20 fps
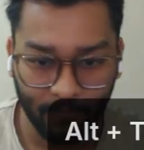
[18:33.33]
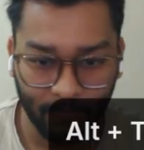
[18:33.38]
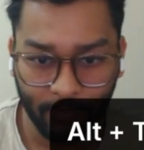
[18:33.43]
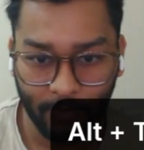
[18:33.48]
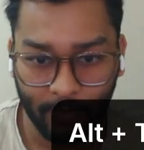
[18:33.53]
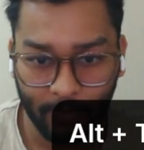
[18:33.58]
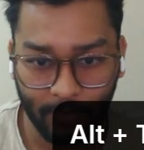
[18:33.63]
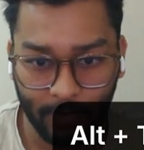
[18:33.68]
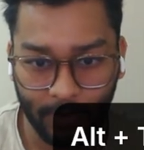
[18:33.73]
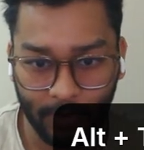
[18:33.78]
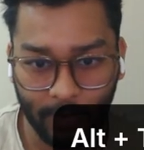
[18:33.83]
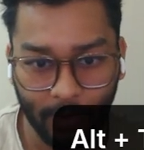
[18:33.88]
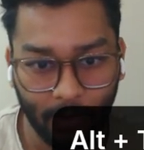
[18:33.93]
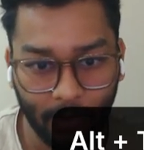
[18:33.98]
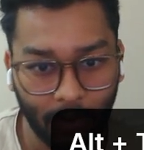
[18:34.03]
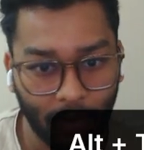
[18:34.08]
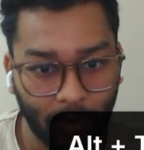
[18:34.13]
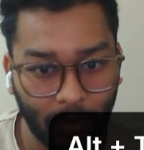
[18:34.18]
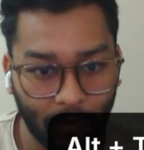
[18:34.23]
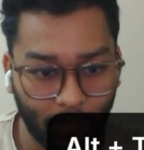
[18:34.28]
and I'm
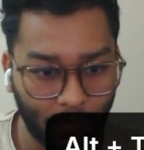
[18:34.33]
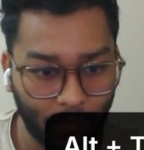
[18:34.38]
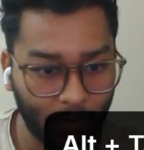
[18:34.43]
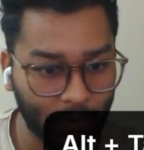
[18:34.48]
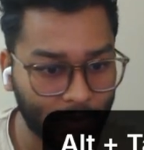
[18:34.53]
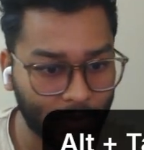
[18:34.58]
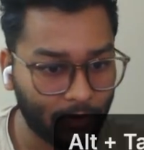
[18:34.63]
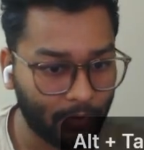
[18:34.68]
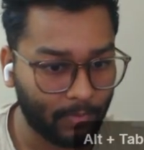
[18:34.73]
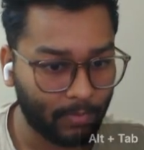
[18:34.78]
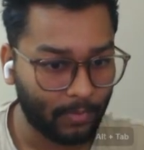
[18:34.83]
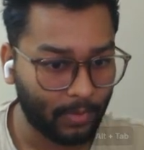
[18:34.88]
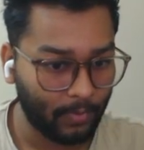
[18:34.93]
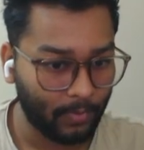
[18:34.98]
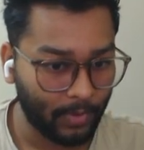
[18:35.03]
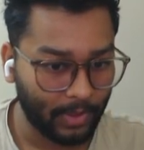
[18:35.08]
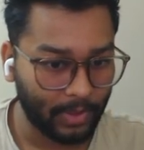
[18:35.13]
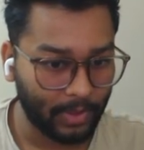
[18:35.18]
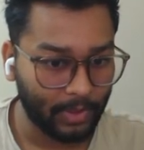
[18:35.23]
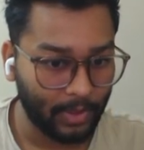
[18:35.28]
following based
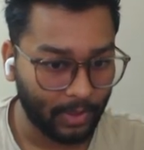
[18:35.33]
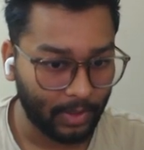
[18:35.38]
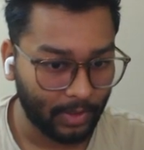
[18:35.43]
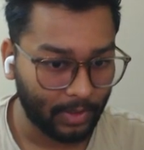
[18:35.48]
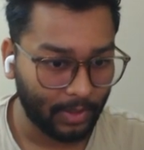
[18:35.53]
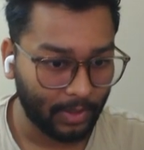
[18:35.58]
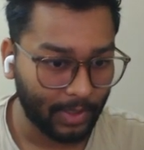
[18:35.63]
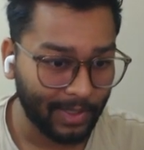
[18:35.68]
on what